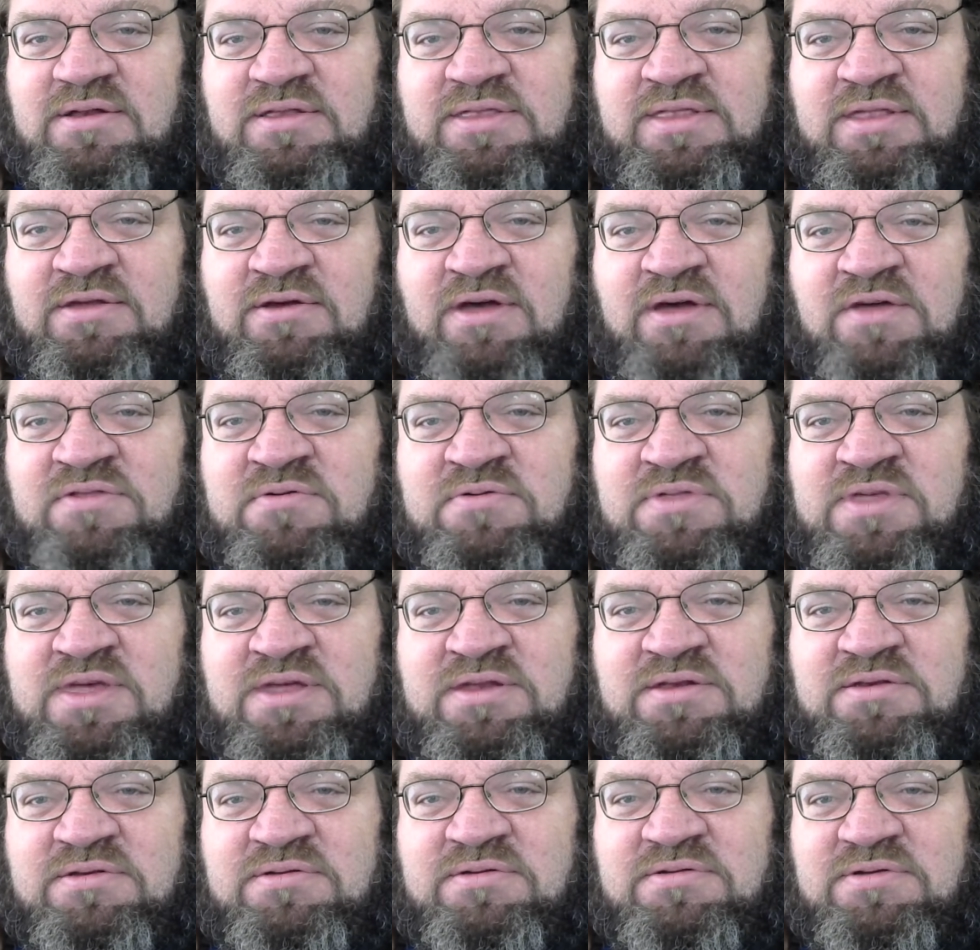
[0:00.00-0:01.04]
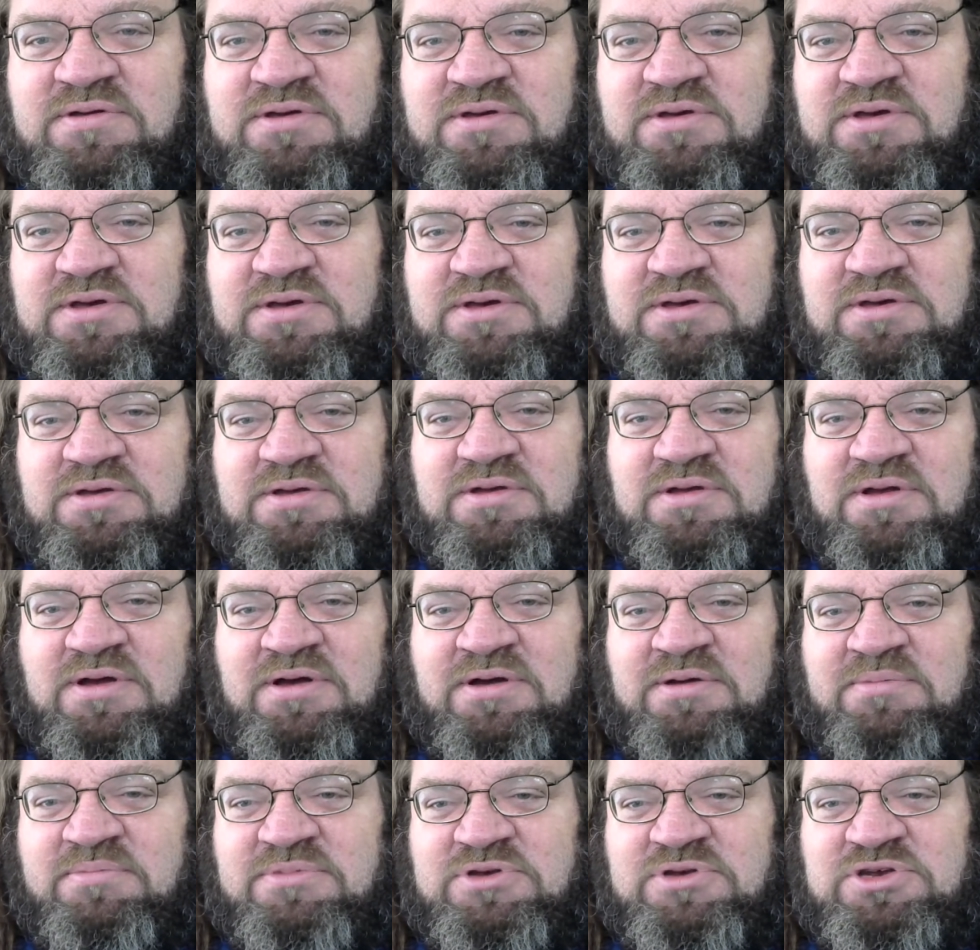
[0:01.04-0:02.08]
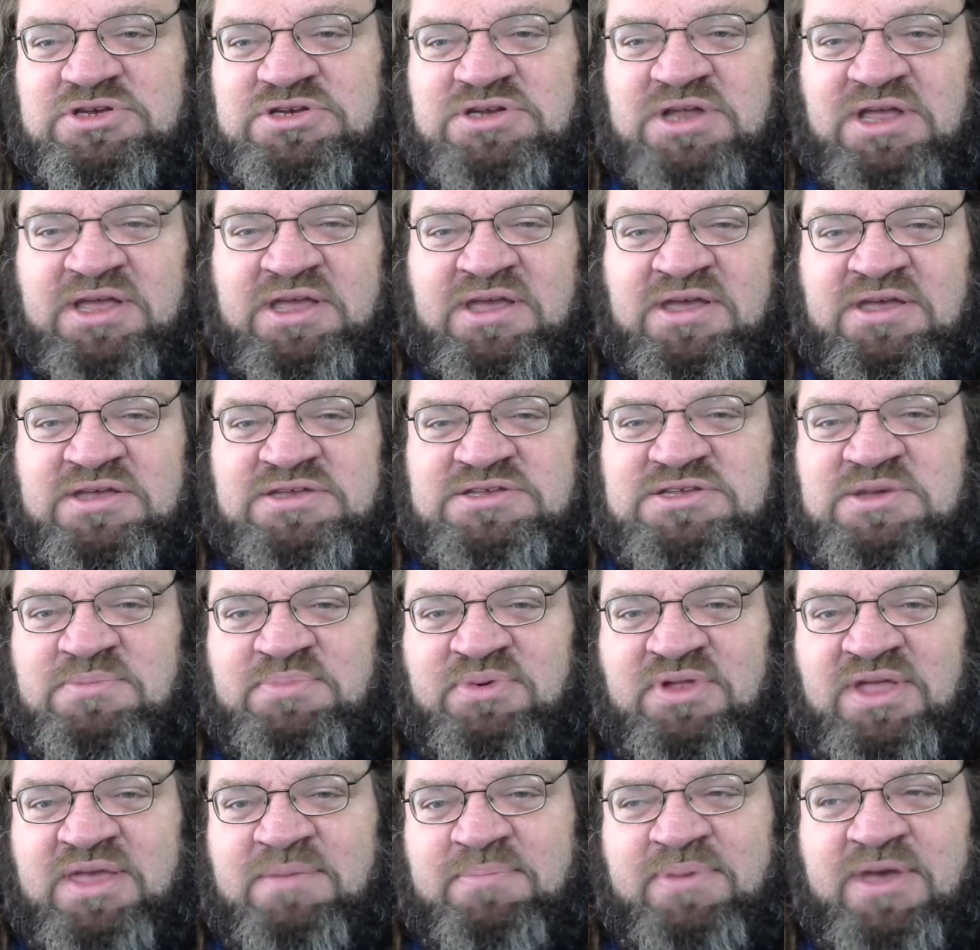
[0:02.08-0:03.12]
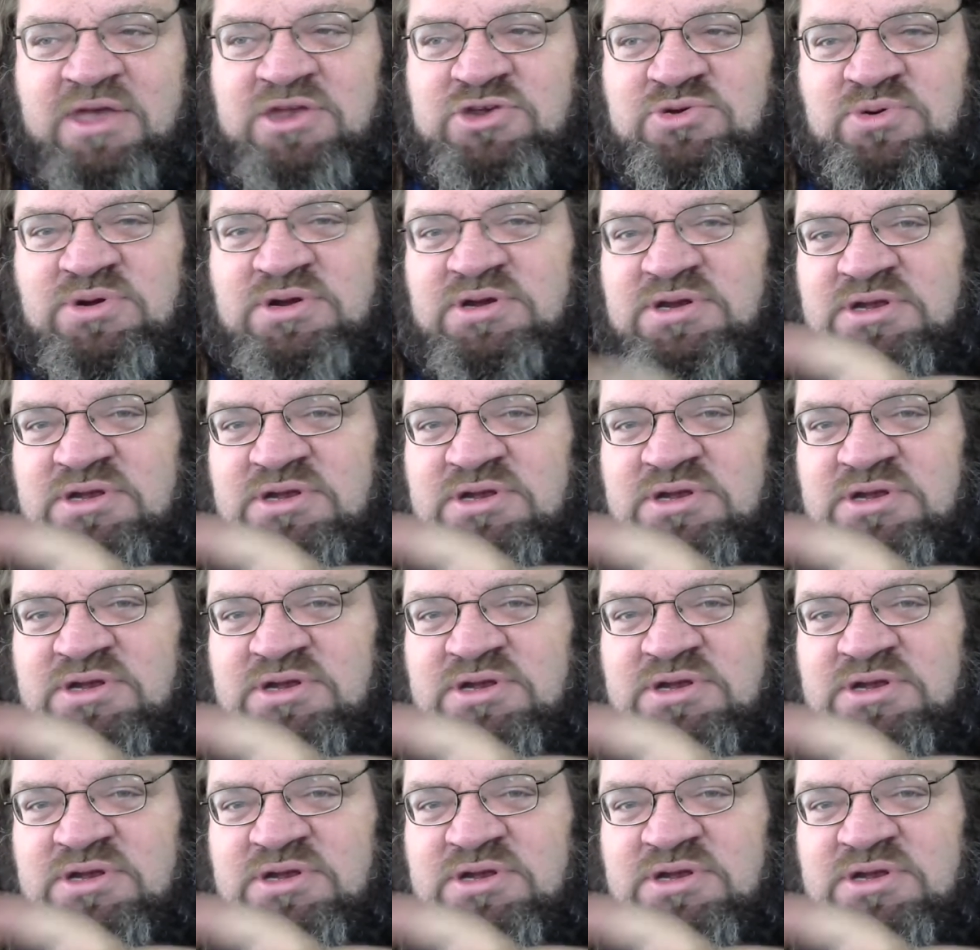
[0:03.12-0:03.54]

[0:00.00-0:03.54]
other than um, just like a simple eight page one.